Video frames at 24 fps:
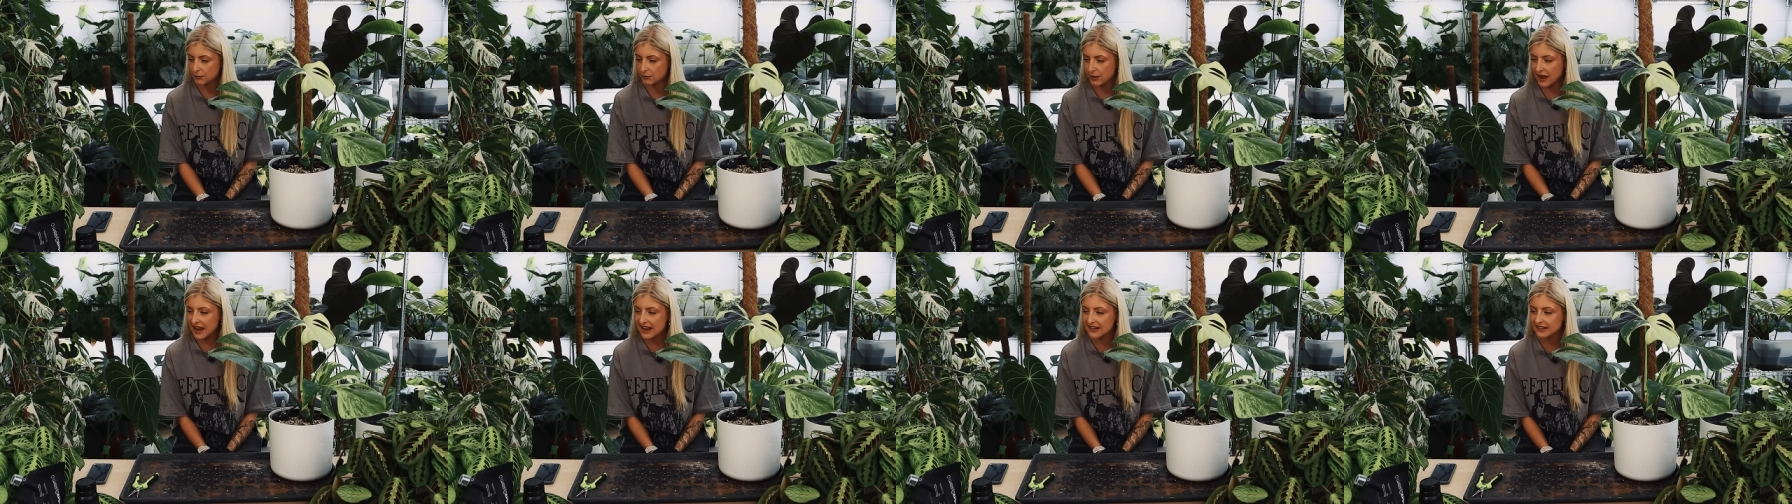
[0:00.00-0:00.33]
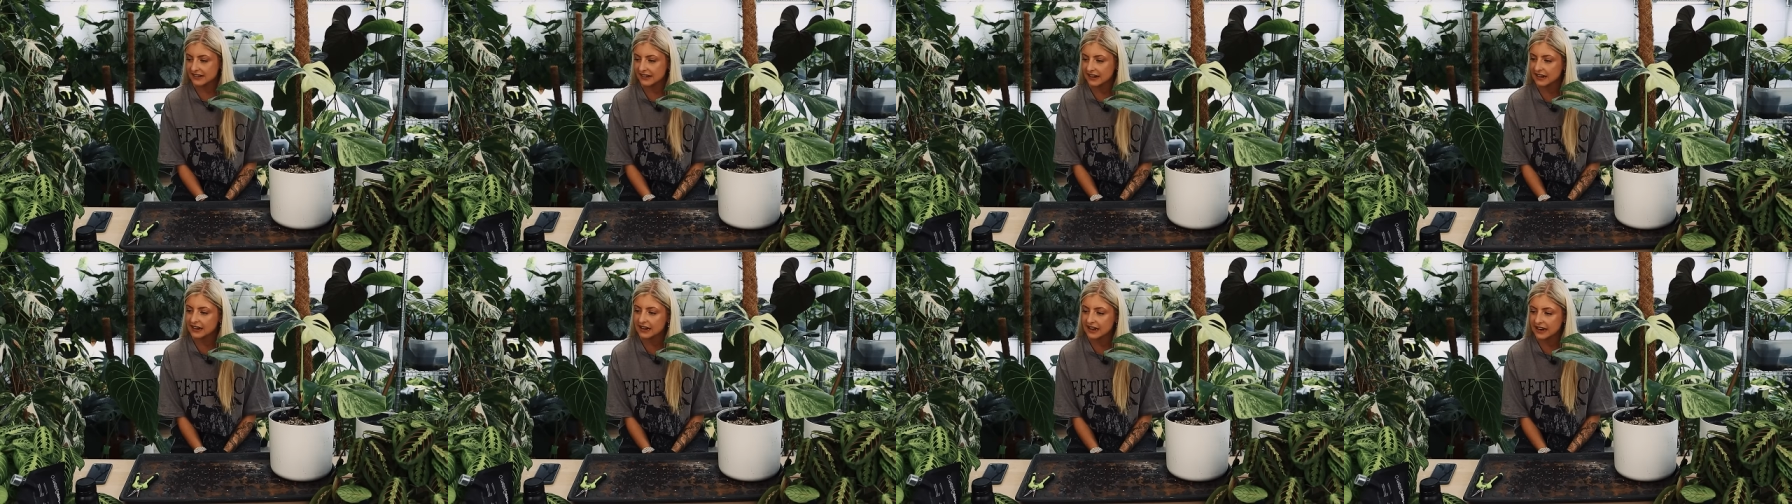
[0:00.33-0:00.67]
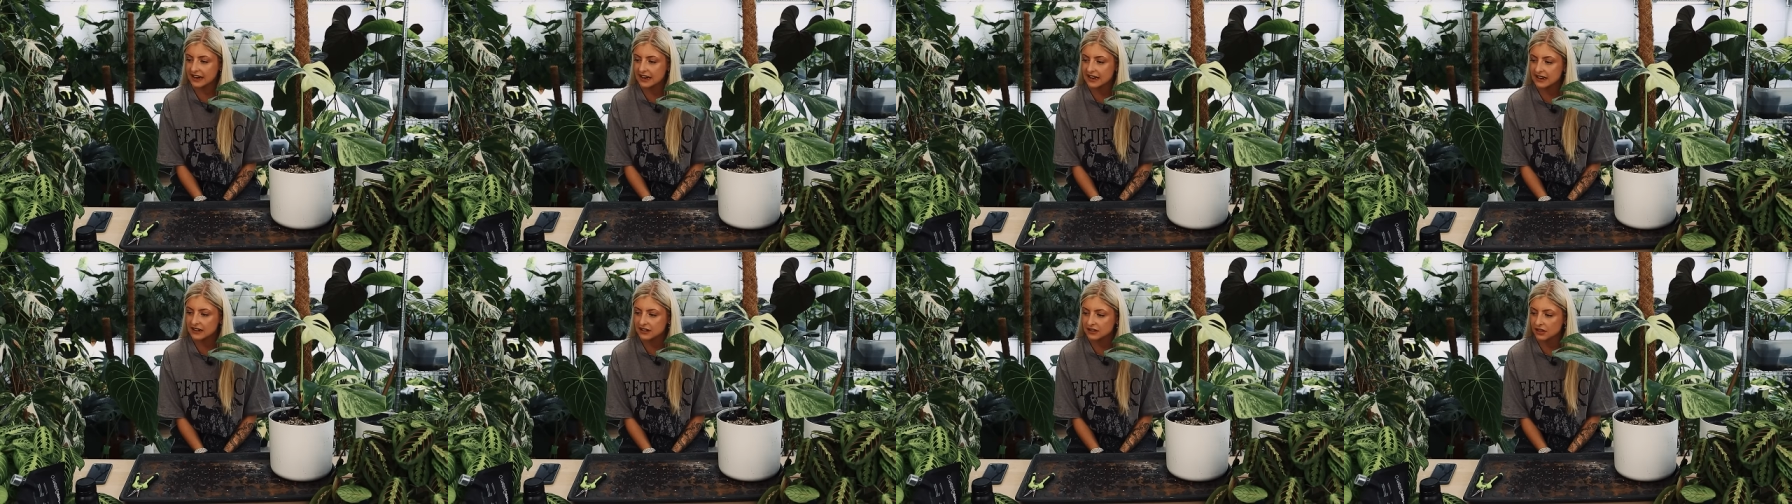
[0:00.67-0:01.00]

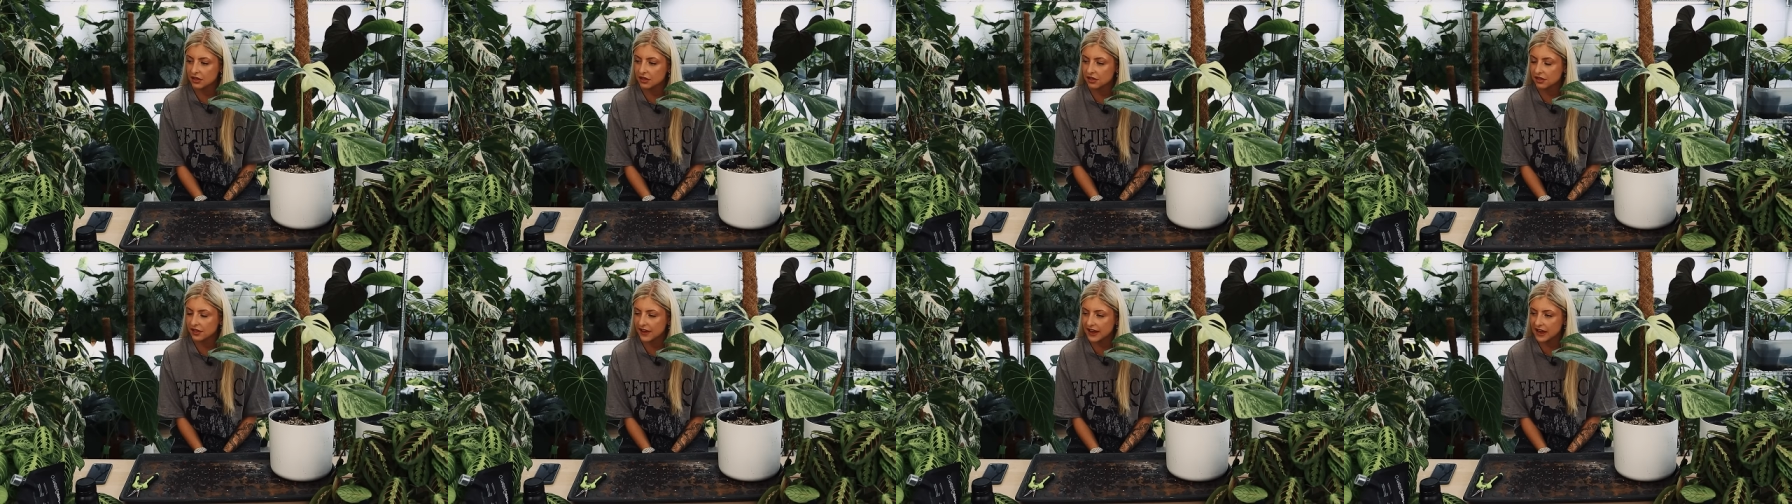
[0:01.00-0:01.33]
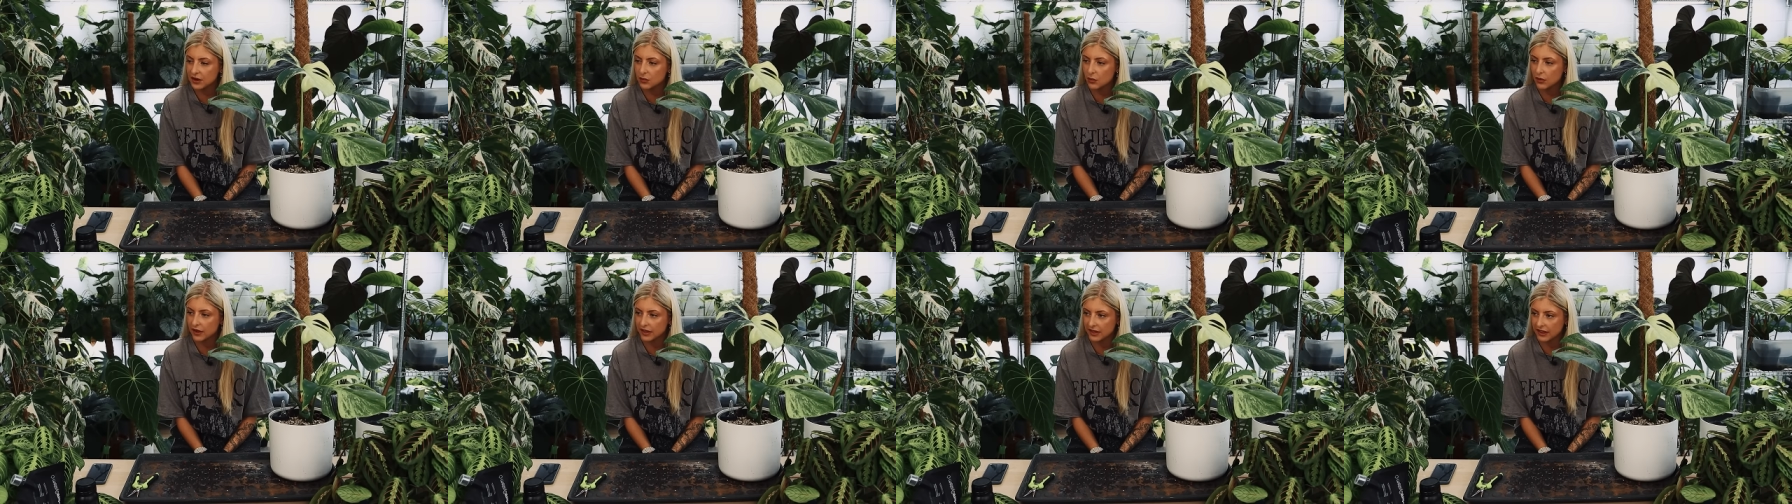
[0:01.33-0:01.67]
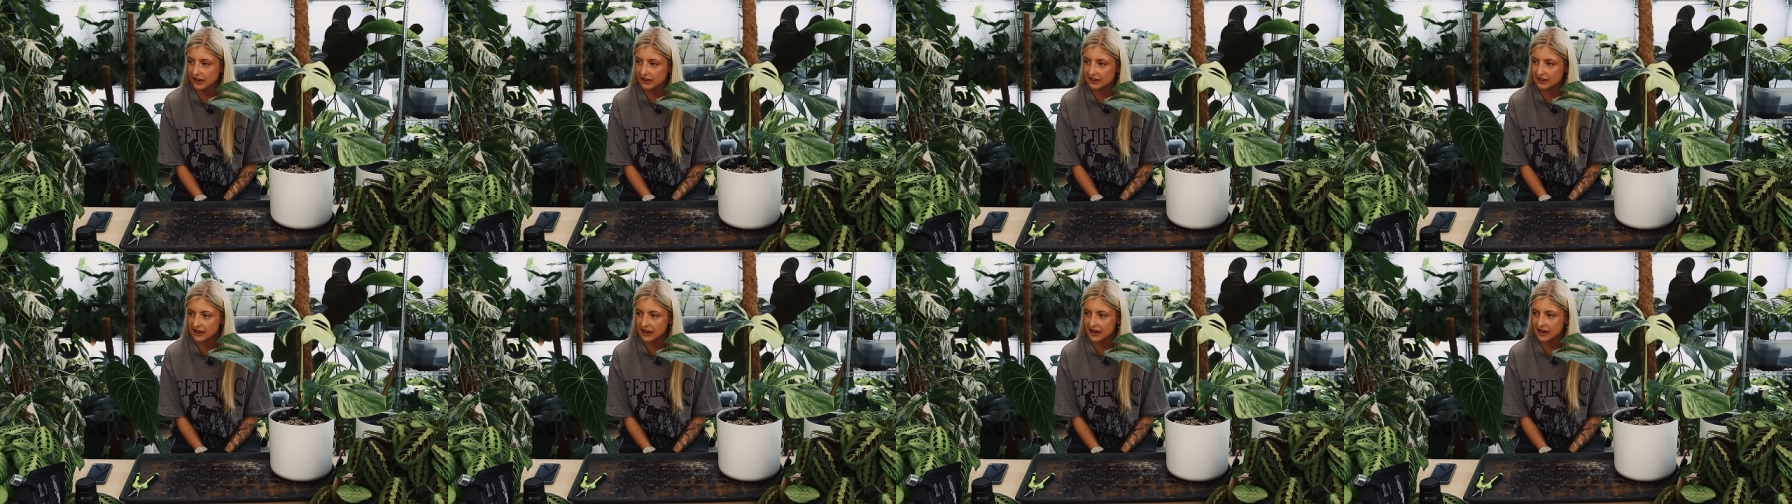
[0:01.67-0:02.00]
Basically, the thing with
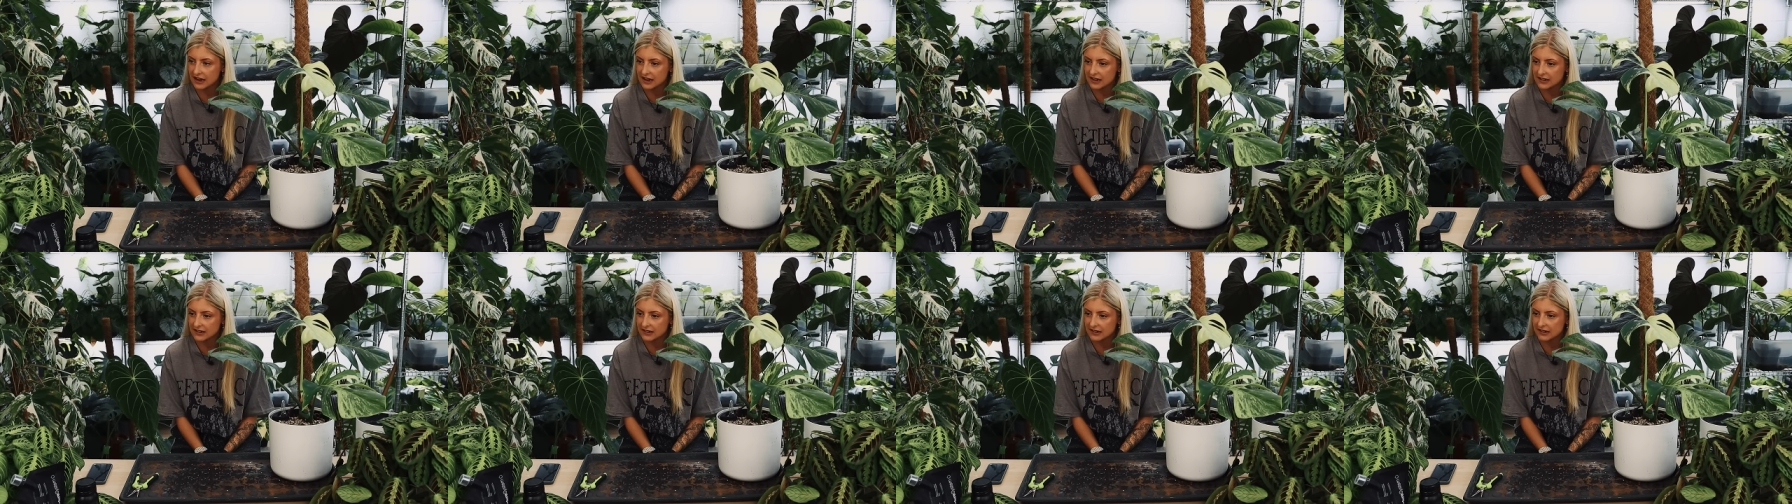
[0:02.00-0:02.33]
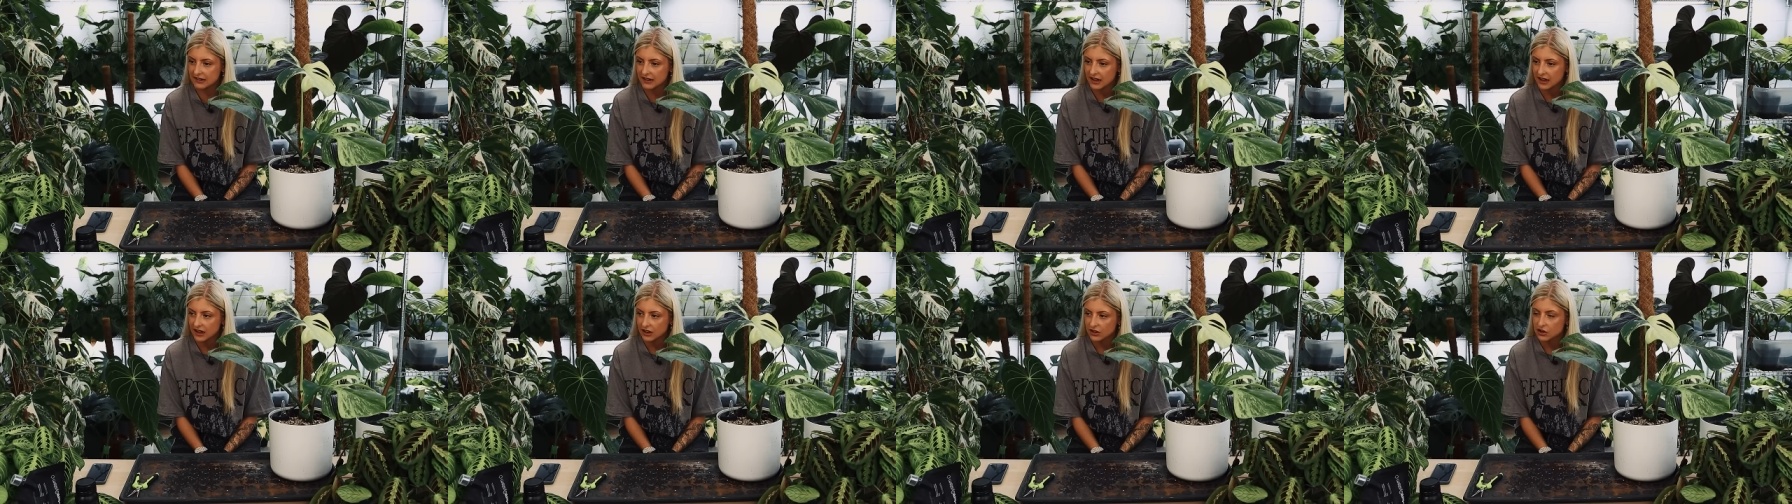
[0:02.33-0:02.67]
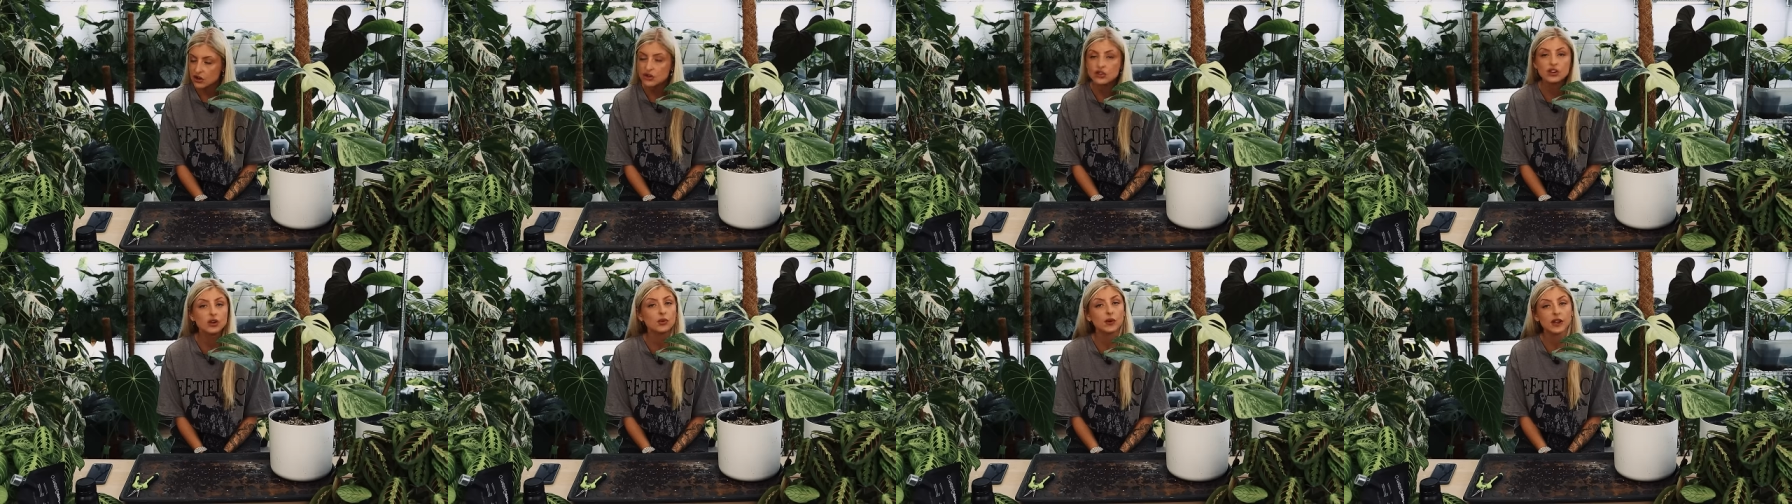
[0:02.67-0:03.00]
it is
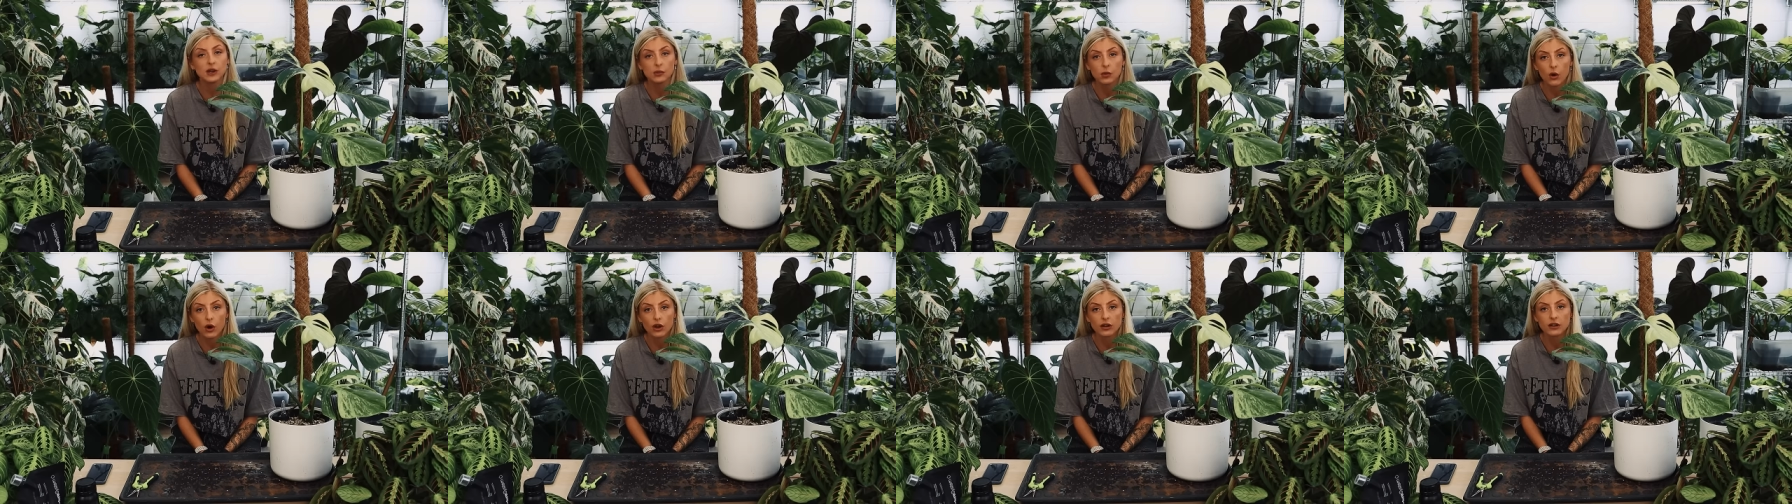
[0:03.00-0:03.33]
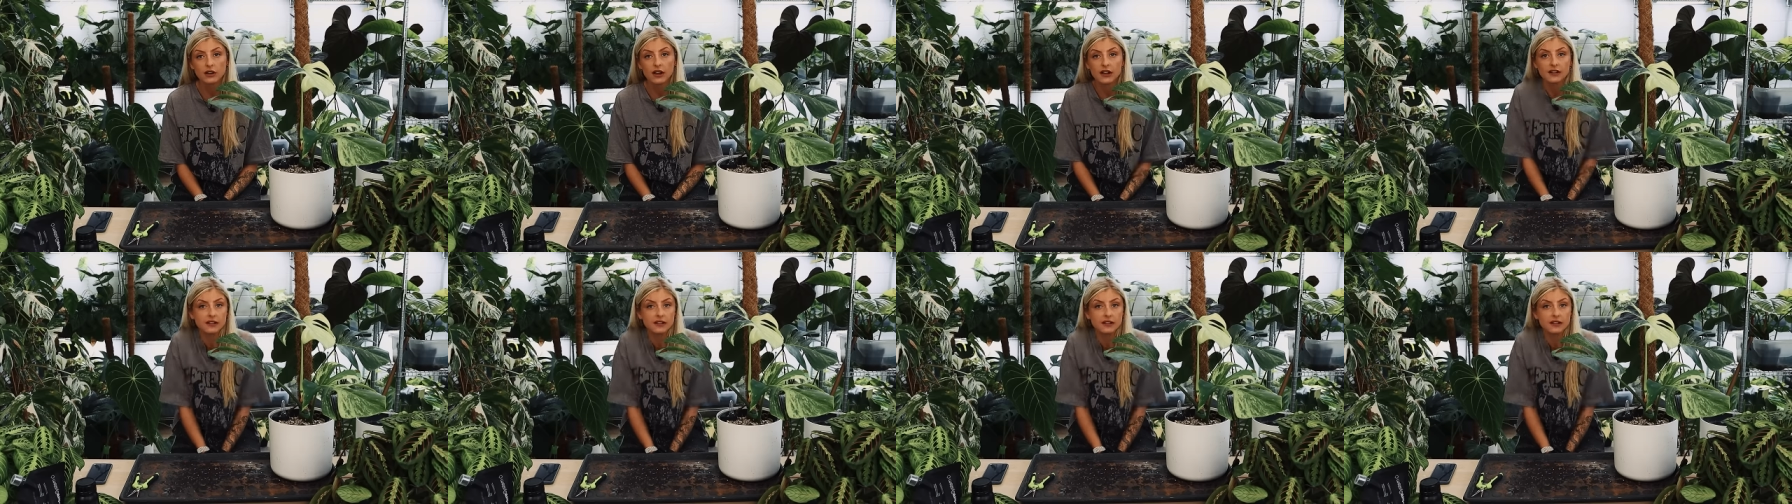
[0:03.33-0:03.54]
you do what you want.